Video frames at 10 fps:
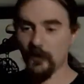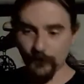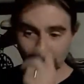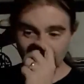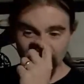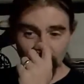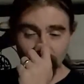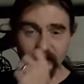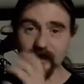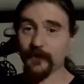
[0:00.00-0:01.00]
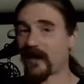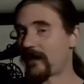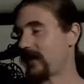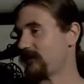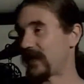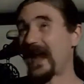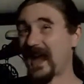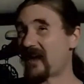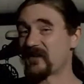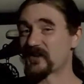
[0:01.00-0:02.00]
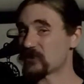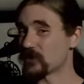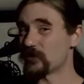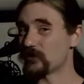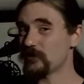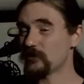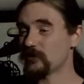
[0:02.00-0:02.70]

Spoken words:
But the good thing about that having two